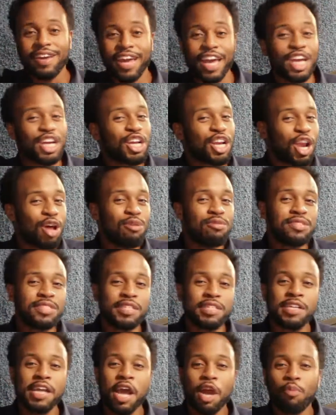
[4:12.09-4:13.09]
In
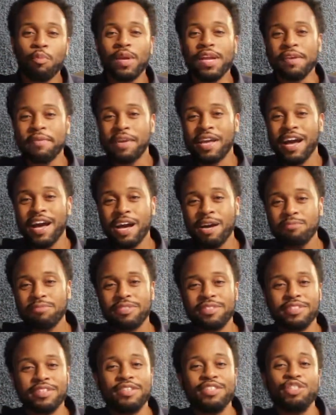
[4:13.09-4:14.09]
closing, when it
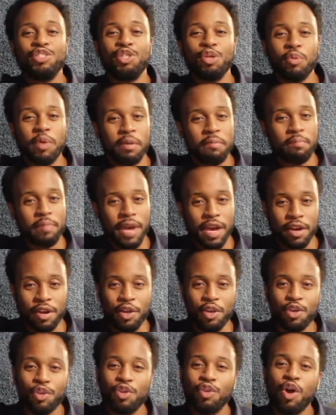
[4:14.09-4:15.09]
comes to doing
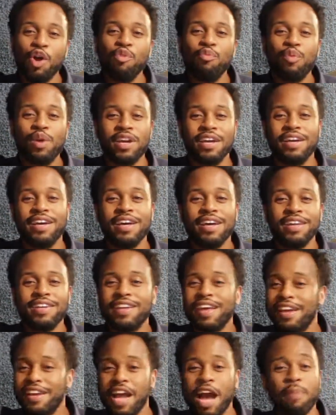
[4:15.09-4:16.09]
better, you don't want to
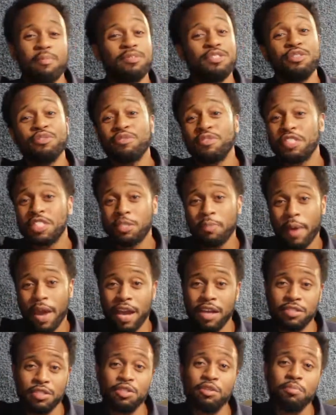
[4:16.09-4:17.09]
let opportunities
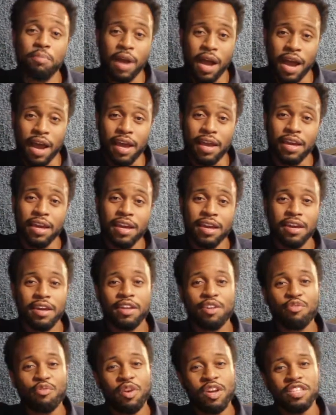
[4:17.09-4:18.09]
pass you by.
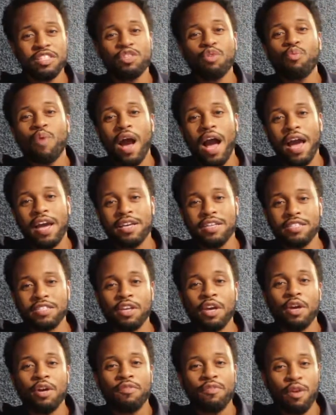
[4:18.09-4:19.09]
And the reason why is,
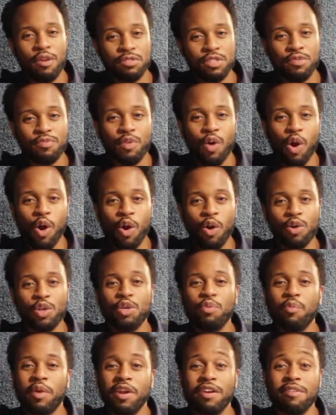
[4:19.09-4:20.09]
first of all,
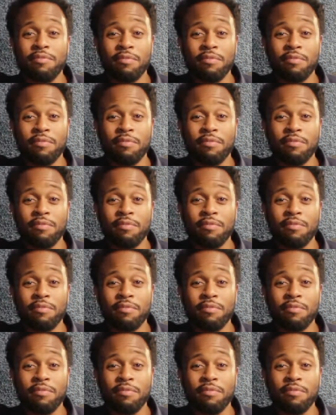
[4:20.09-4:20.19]
you want to